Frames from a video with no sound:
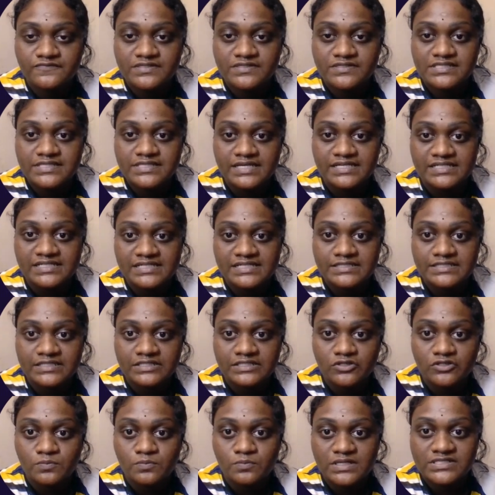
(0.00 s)
First, I run the
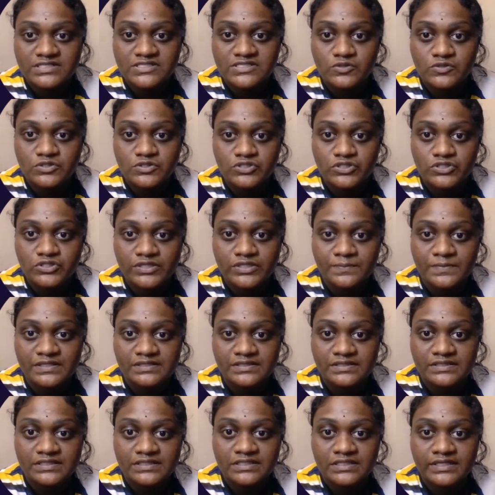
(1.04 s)
command sudo
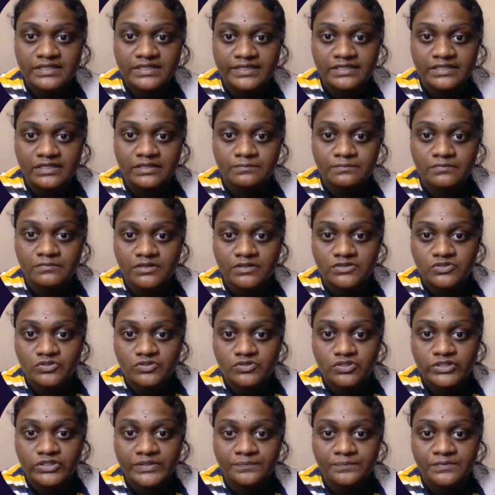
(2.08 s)
apt and
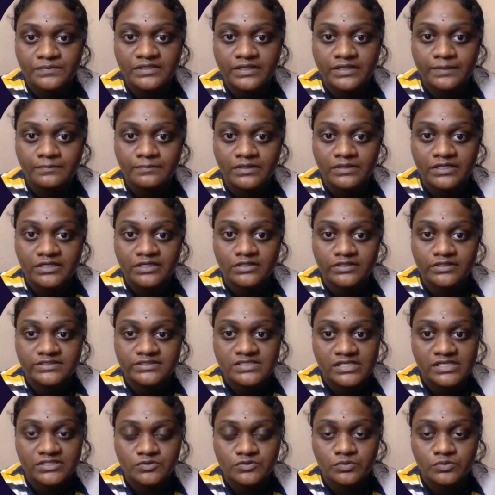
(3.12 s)
sudo apt upgrade
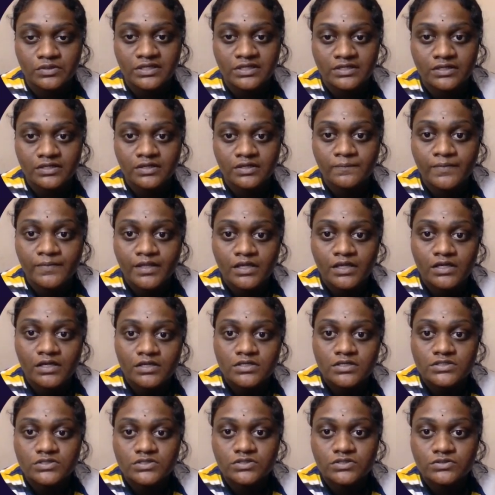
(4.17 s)
slash y.
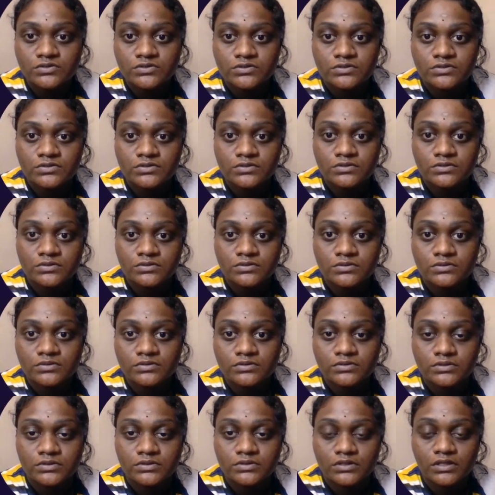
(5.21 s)
So to
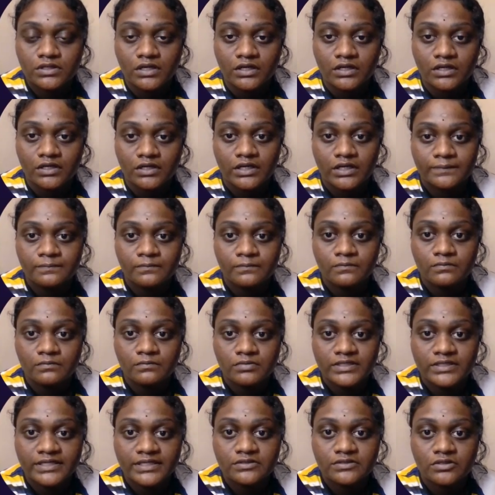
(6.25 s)

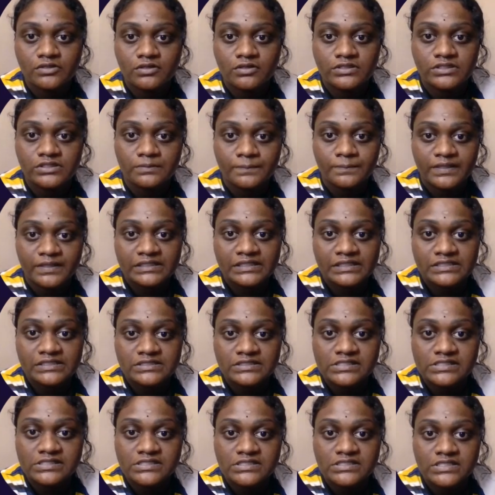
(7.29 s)
update all the
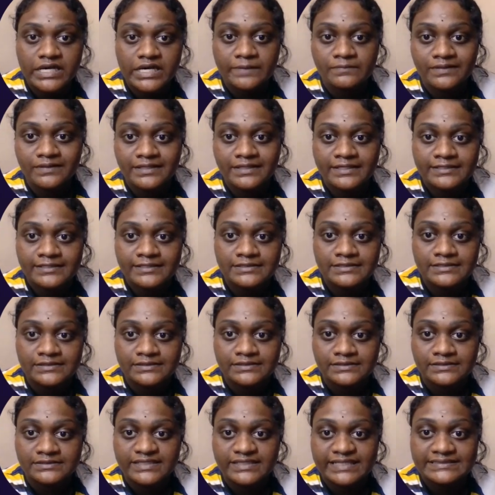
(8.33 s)
package list, update
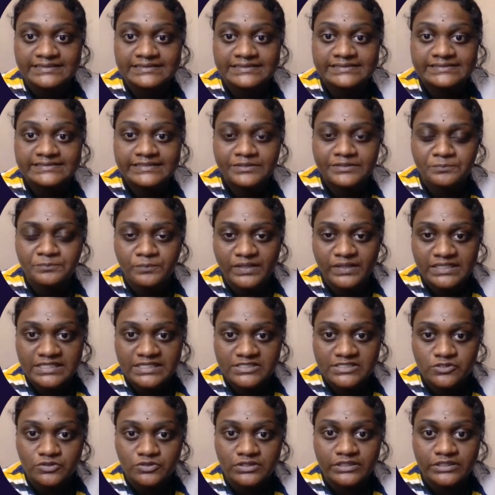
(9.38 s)
the existing
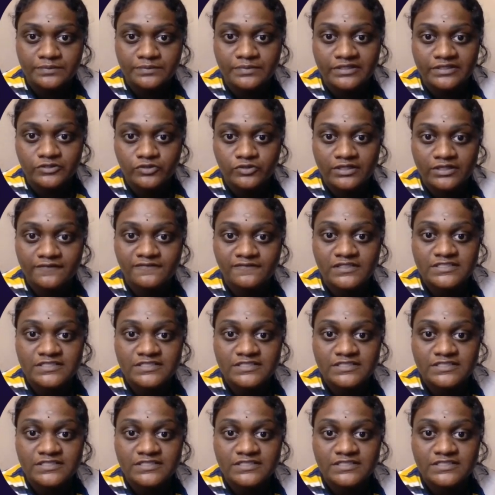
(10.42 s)
package on DB12.